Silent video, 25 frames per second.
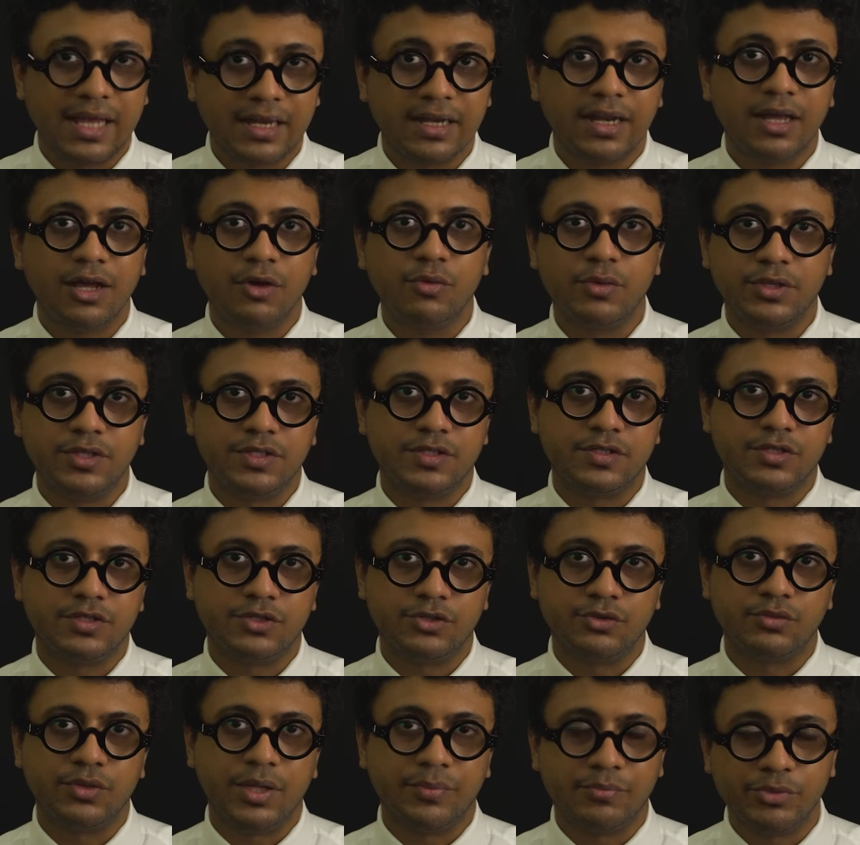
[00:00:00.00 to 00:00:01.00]
allow us
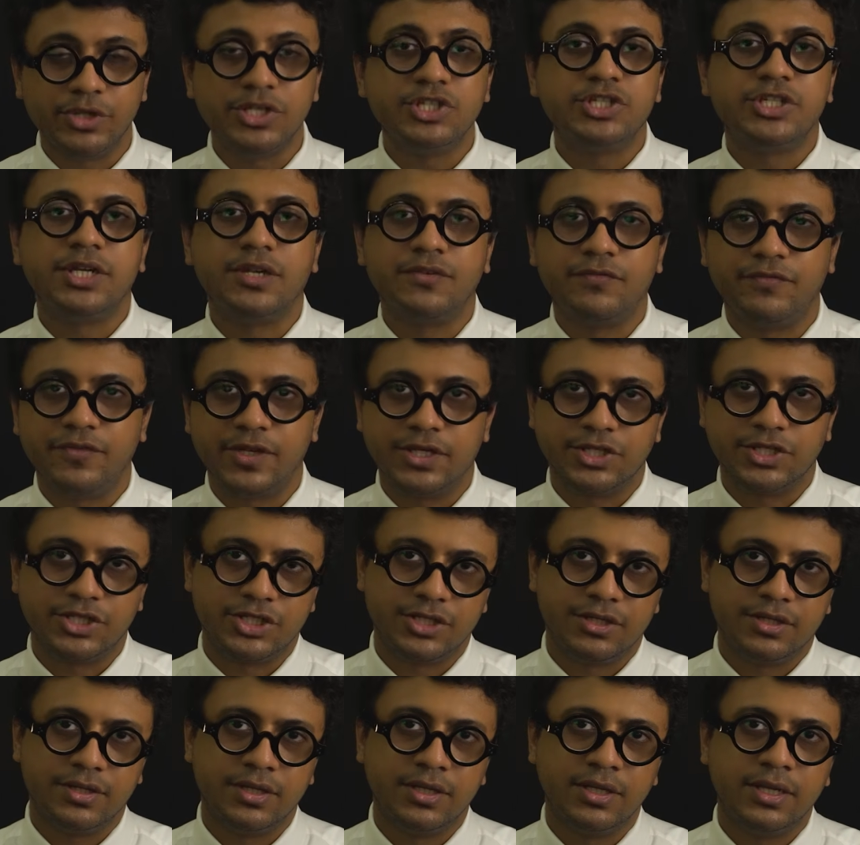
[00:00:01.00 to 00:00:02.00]
to appreciate
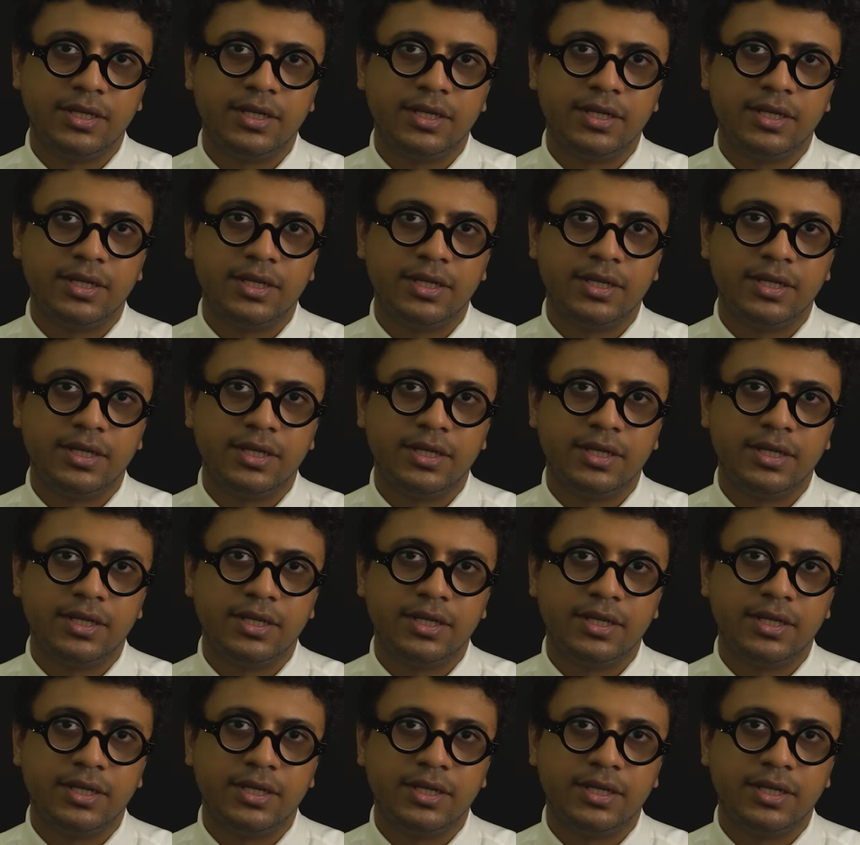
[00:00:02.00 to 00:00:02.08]
fascia?